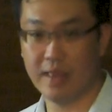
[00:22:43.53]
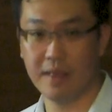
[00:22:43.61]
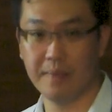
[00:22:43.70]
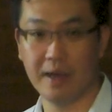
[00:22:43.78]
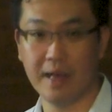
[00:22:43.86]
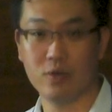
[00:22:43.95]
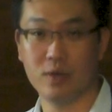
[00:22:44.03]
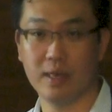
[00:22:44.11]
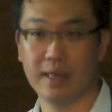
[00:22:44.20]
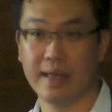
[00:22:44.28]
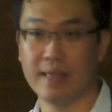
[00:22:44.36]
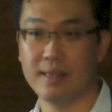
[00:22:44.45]
element
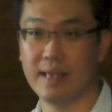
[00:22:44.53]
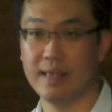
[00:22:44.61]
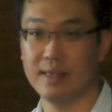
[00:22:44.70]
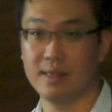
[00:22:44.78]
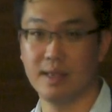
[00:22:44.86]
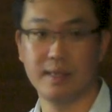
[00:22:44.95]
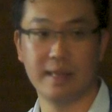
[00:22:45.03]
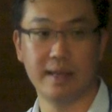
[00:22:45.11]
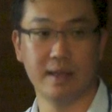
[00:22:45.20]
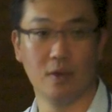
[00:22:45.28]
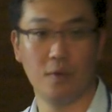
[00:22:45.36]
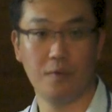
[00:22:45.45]
actually can sense the
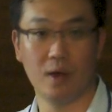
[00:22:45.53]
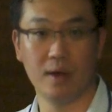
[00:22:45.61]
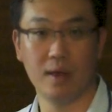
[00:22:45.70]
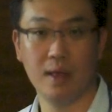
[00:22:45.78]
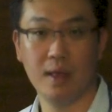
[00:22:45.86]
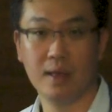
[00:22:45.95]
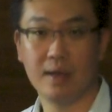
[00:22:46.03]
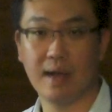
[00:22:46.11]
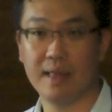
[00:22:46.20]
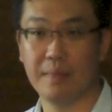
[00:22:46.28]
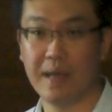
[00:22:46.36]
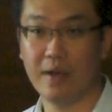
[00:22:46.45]
signal from
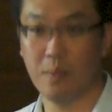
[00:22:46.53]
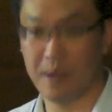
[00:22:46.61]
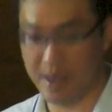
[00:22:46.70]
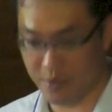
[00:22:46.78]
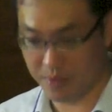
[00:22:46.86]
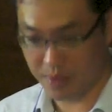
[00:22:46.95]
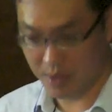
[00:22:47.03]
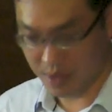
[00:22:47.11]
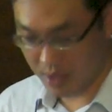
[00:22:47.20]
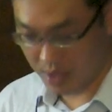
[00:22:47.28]
gut microbiome.